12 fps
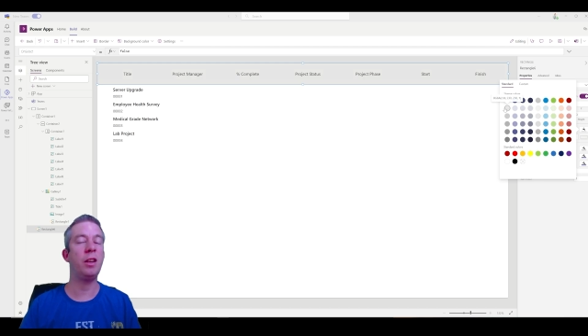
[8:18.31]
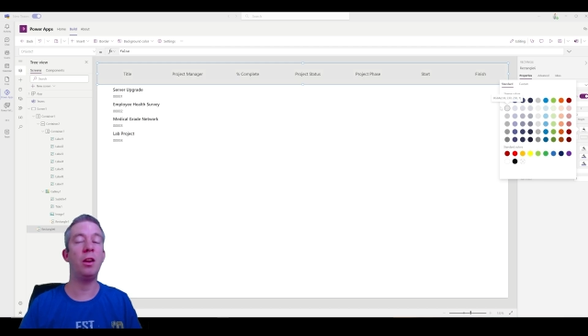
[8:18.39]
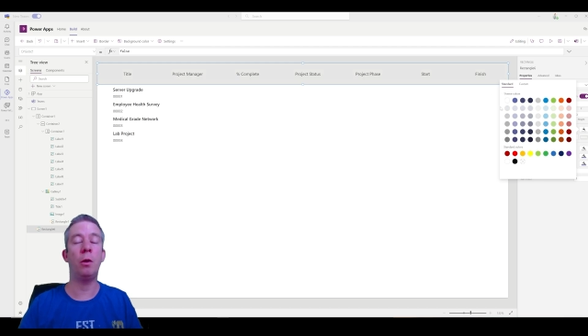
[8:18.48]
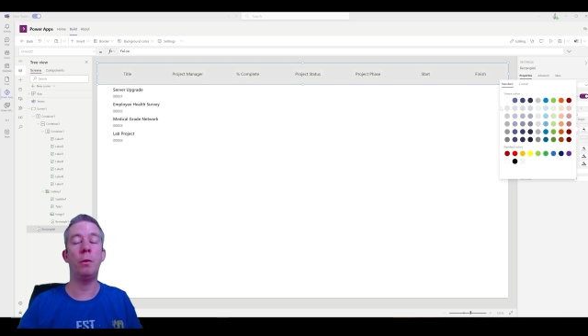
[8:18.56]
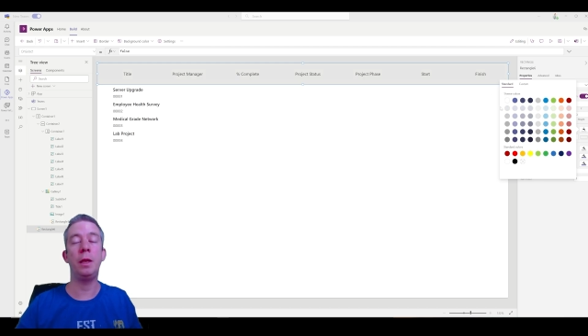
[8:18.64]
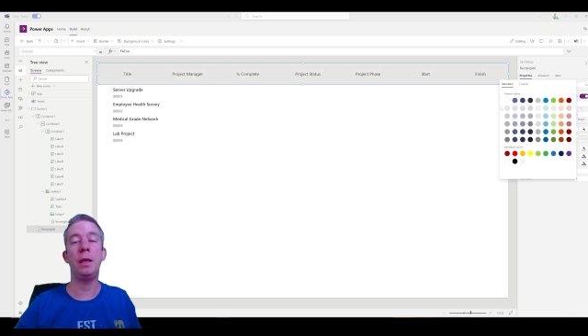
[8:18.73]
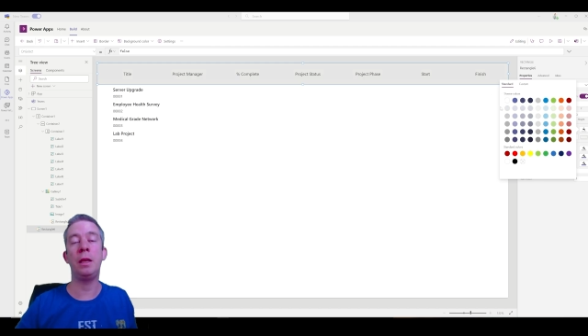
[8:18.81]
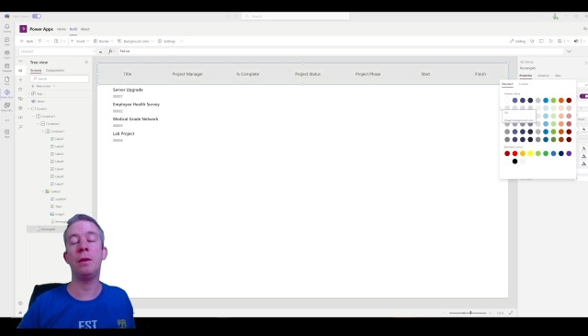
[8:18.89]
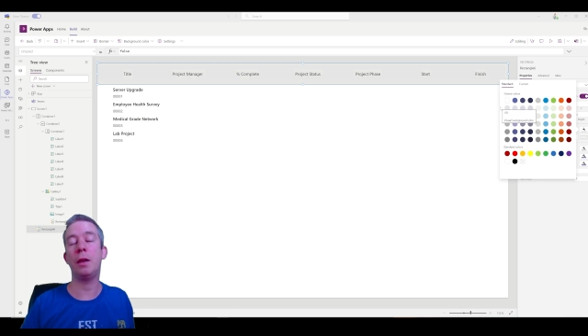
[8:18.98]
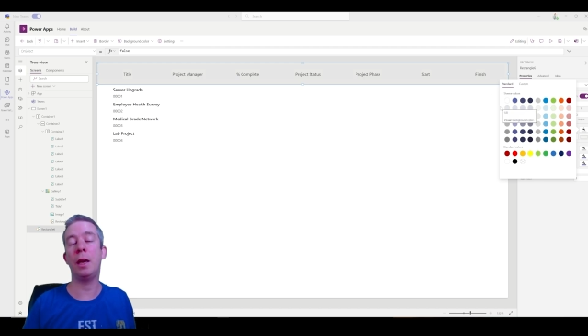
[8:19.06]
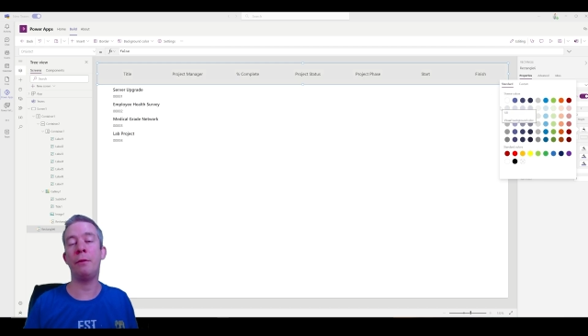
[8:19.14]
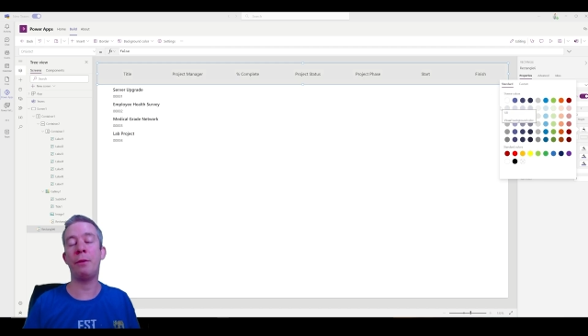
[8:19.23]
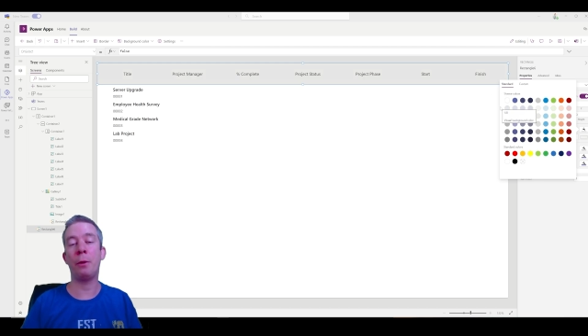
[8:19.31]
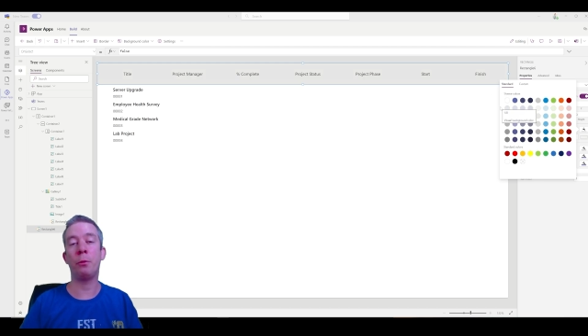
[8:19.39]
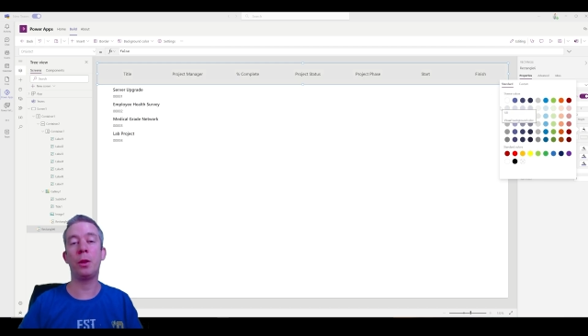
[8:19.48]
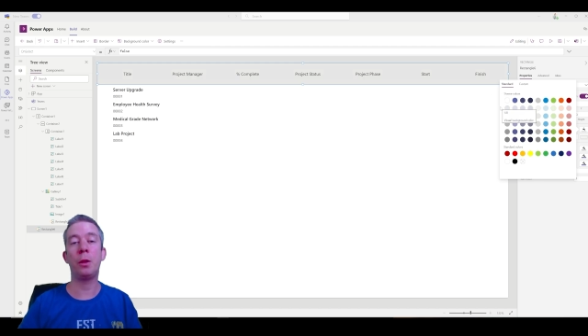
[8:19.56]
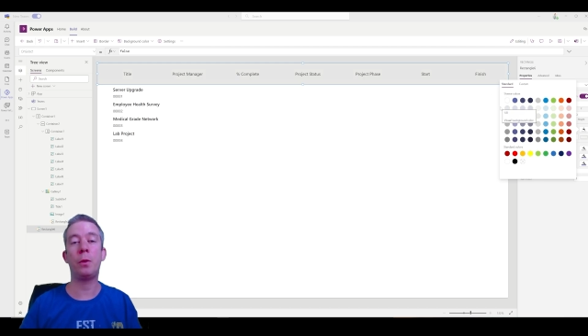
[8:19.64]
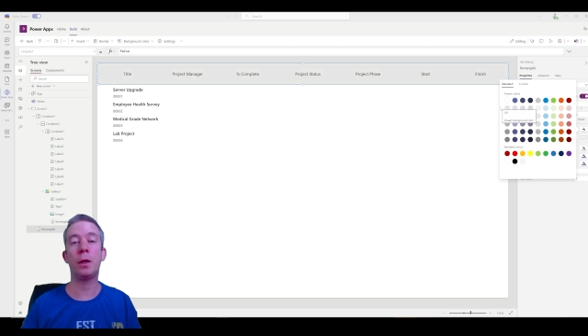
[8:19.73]
You know, if I
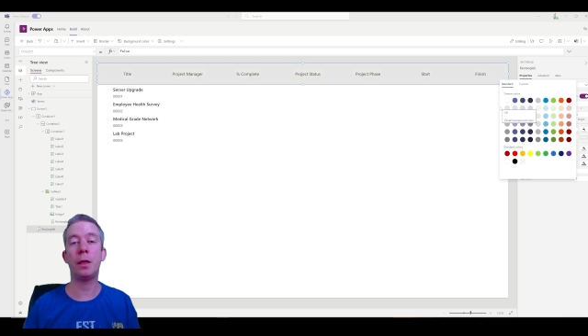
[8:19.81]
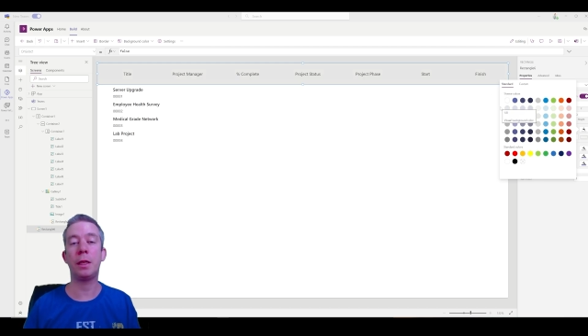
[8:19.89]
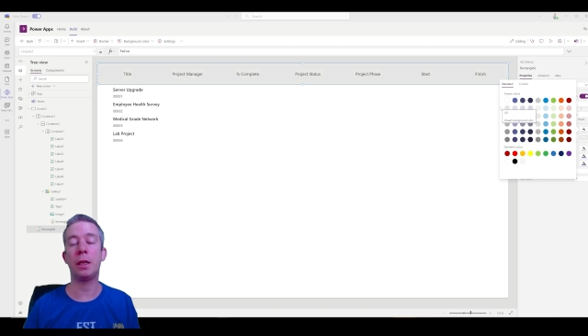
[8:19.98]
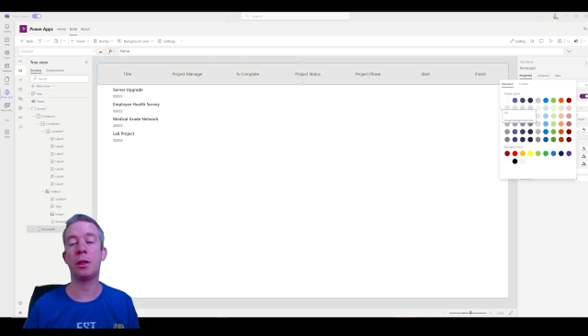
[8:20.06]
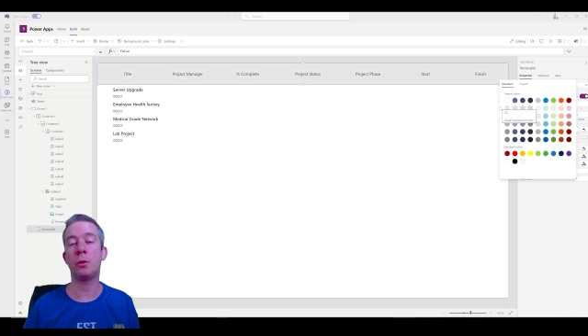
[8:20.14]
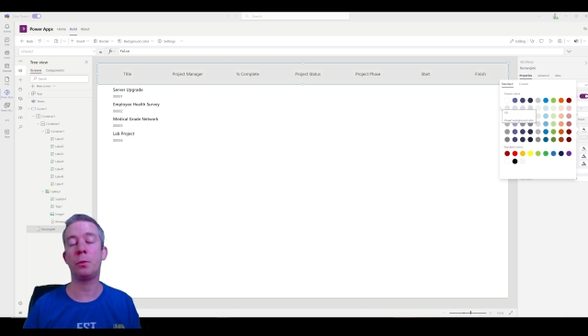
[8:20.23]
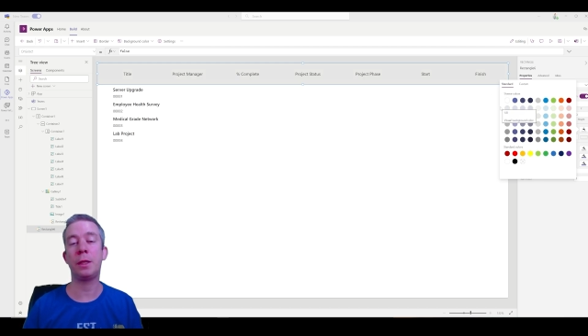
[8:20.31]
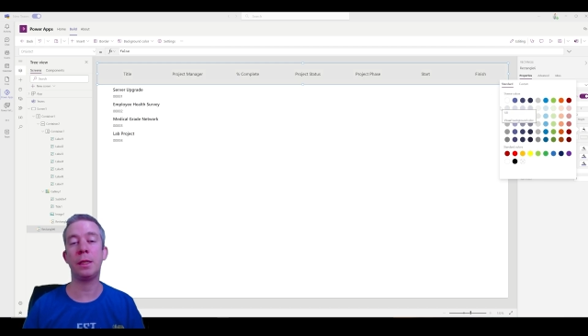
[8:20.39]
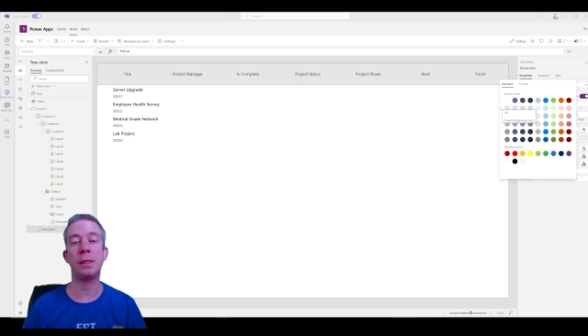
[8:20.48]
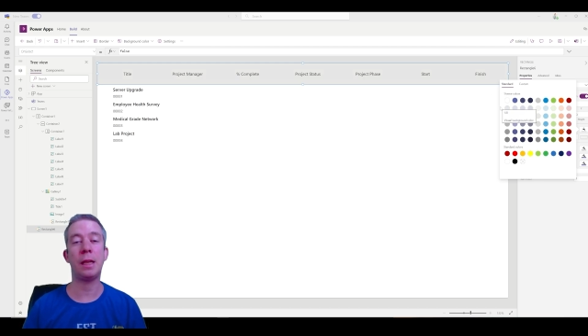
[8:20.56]
really wanted to get good with this,